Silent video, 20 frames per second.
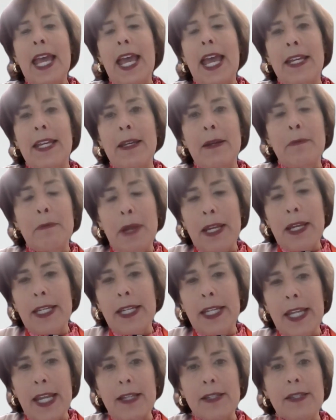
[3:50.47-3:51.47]
And in
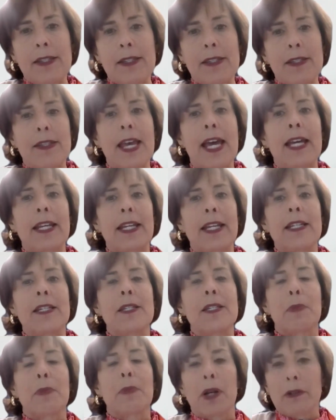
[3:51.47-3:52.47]
many cases, that
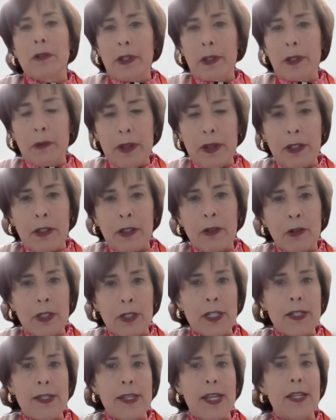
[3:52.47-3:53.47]
is partnering with an
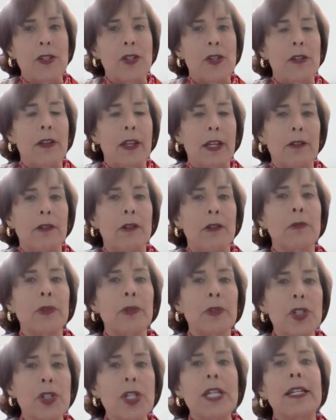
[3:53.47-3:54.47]
organization like
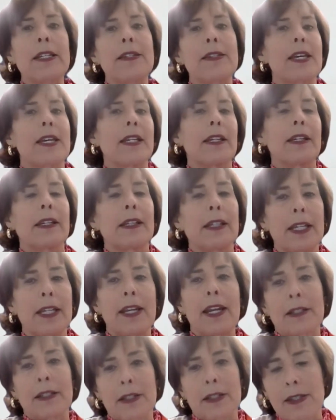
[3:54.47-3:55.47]
Global Genes that can
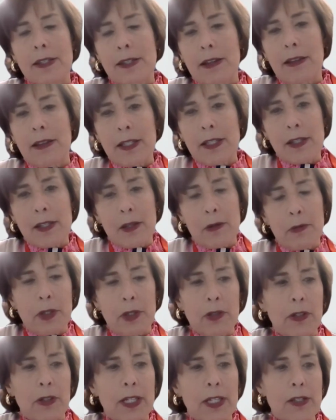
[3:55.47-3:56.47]
connect us to these
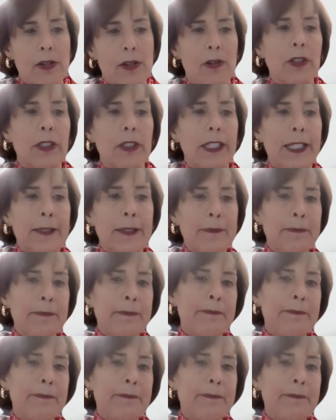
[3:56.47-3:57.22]
communities early.